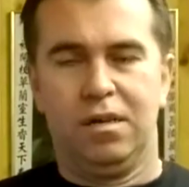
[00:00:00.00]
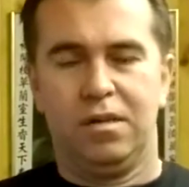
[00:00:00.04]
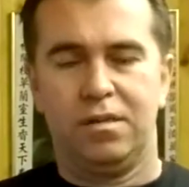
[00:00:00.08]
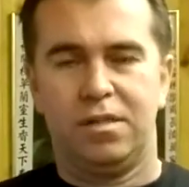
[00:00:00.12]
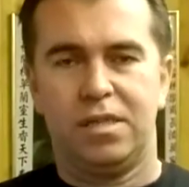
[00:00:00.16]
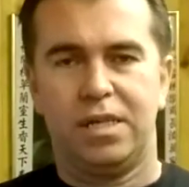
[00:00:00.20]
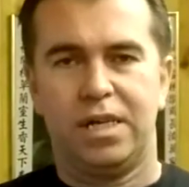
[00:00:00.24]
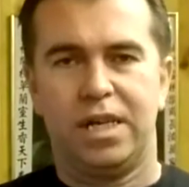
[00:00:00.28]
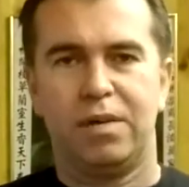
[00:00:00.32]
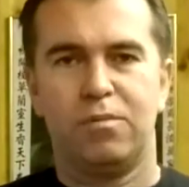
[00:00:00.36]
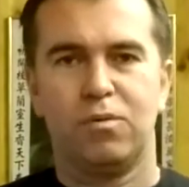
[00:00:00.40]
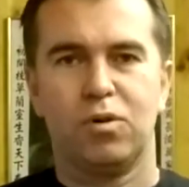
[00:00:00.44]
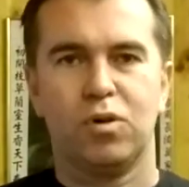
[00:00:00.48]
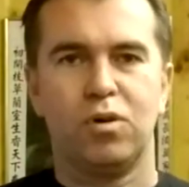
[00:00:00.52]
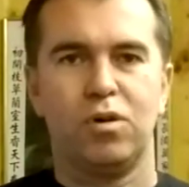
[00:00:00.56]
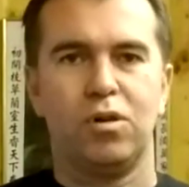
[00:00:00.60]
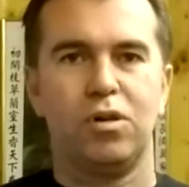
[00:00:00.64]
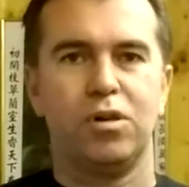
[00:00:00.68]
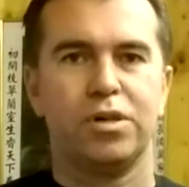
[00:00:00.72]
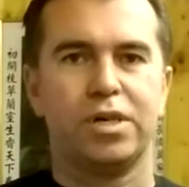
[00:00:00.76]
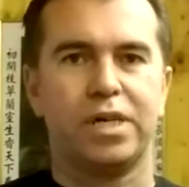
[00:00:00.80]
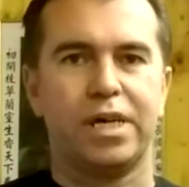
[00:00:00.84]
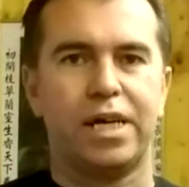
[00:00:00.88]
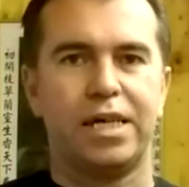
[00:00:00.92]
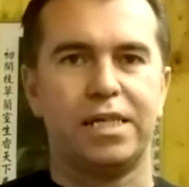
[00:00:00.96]
Today we're going to
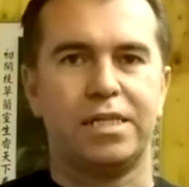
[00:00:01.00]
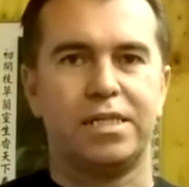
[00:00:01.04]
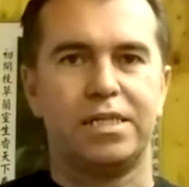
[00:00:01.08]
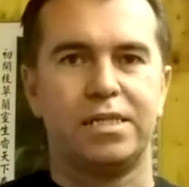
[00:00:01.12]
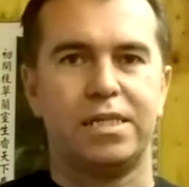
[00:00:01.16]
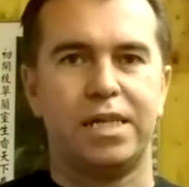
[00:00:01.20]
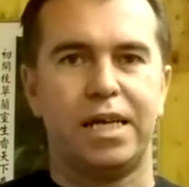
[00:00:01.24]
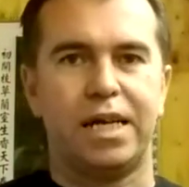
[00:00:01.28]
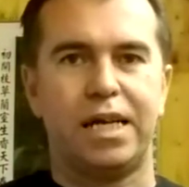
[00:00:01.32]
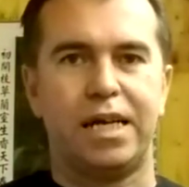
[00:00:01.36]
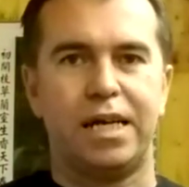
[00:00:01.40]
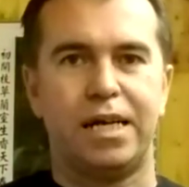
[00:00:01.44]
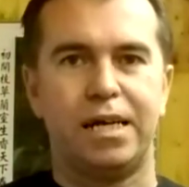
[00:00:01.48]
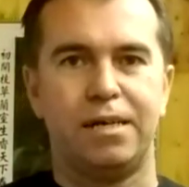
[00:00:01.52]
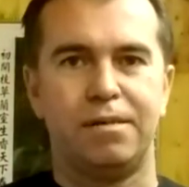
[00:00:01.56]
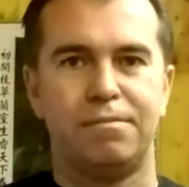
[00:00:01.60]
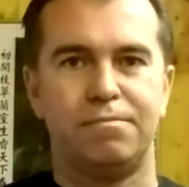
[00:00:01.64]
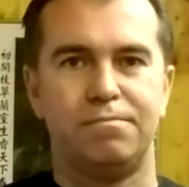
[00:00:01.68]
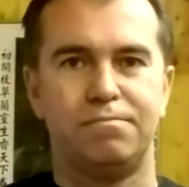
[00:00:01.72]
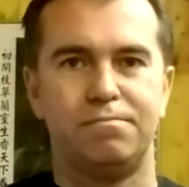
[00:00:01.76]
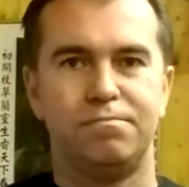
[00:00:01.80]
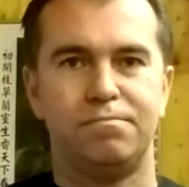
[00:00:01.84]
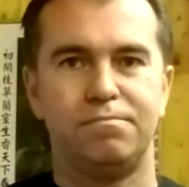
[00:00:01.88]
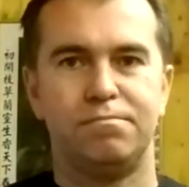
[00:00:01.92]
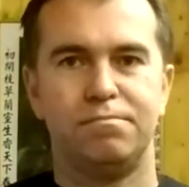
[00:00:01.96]
look at
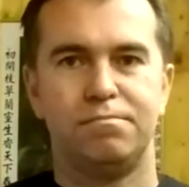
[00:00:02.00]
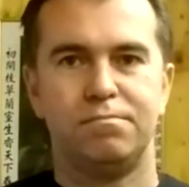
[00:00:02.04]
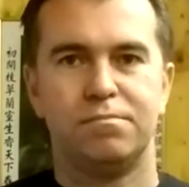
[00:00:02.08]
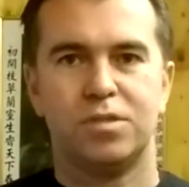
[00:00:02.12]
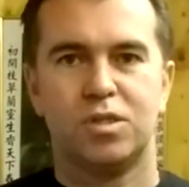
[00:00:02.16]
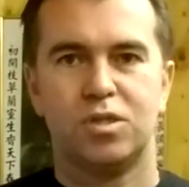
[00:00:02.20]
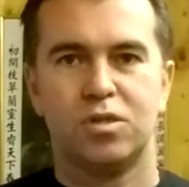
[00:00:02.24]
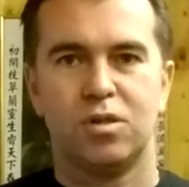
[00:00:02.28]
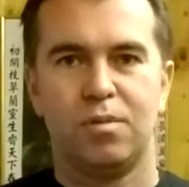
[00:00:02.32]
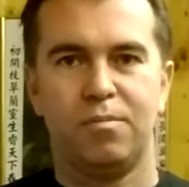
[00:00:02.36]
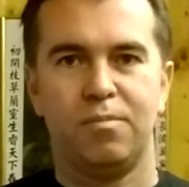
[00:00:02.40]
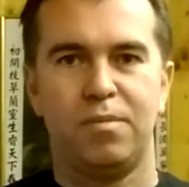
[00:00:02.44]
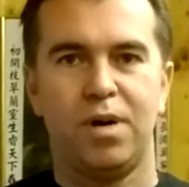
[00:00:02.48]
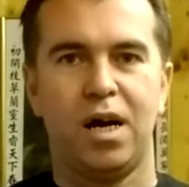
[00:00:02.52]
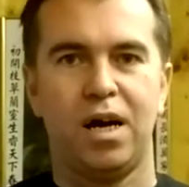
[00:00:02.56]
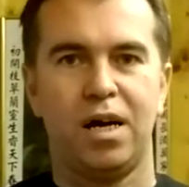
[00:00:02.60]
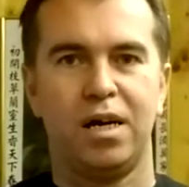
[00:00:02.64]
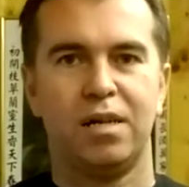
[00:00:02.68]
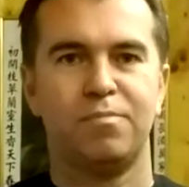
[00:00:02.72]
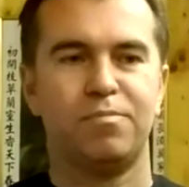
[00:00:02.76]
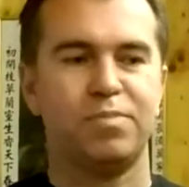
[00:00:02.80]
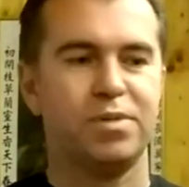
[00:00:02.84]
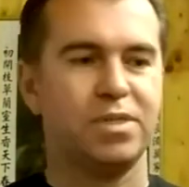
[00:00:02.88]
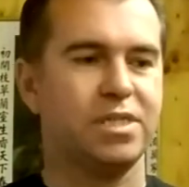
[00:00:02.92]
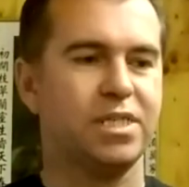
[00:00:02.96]
some
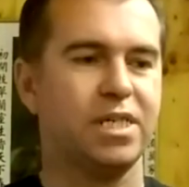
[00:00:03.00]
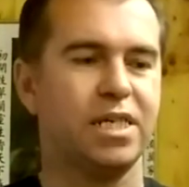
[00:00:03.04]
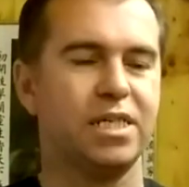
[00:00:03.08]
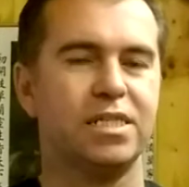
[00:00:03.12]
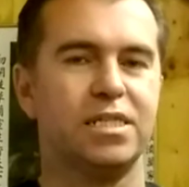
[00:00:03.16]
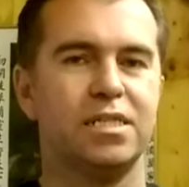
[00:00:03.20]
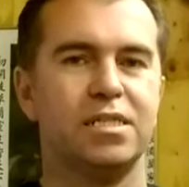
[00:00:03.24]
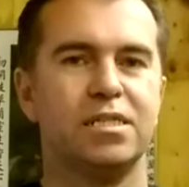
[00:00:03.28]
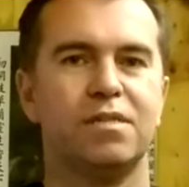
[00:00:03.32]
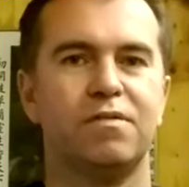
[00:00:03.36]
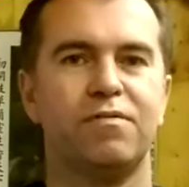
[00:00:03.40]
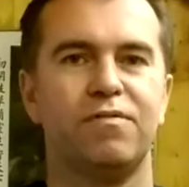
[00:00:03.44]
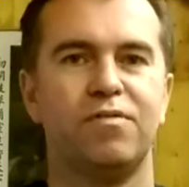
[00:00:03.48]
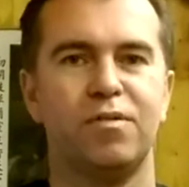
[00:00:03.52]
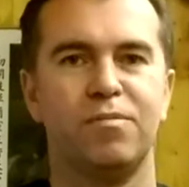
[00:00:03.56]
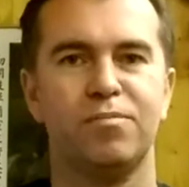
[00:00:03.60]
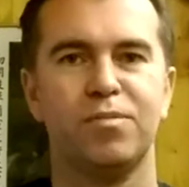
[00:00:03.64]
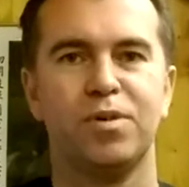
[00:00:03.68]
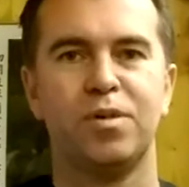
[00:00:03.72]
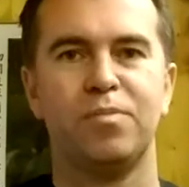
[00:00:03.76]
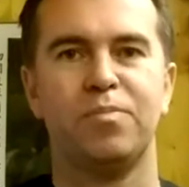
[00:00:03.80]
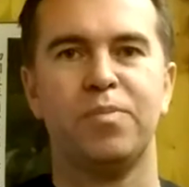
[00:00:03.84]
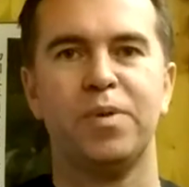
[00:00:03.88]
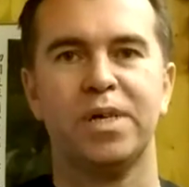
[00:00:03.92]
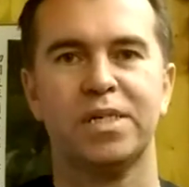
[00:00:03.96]
hand positions from
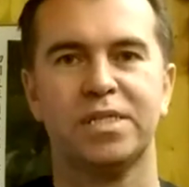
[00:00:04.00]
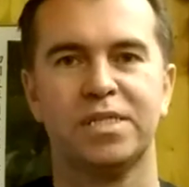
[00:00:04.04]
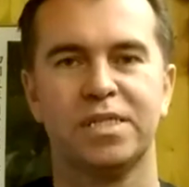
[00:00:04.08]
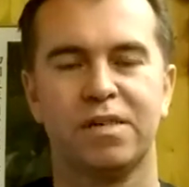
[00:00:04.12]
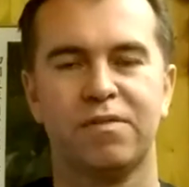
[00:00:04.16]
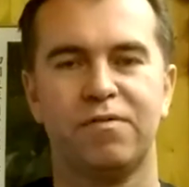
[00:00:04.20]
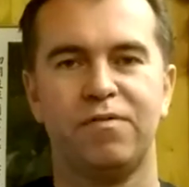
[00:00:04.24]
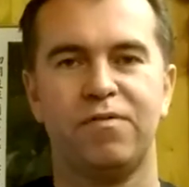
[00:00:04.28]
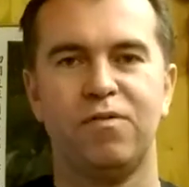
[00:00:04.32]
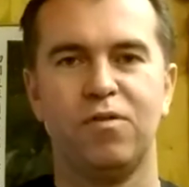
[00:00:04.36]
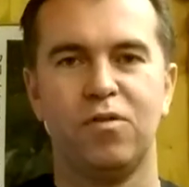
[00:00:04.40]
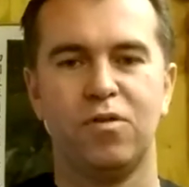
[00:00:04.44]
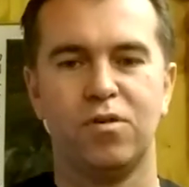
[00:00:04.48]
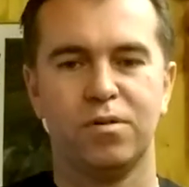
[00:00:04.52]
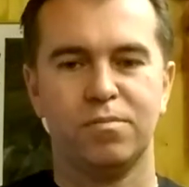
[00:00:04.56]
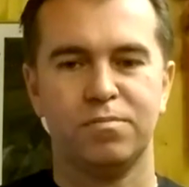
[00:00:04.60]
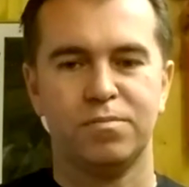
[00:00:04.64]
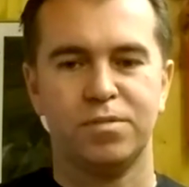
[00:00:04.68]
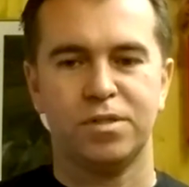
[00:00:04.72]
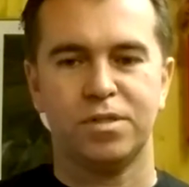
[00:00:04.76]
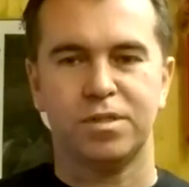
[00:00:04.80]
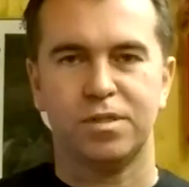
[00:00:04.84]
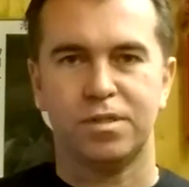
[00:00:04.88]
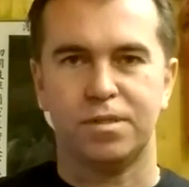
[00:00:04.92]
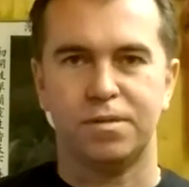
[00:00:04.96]
your basic
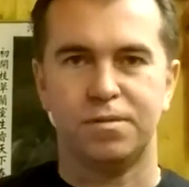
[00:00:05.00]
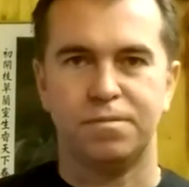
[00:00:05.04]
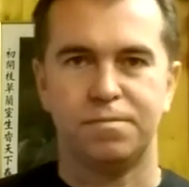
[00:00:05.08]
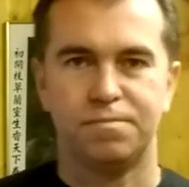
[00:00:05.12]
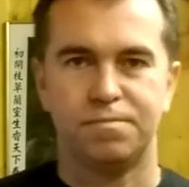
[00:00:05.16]
forms.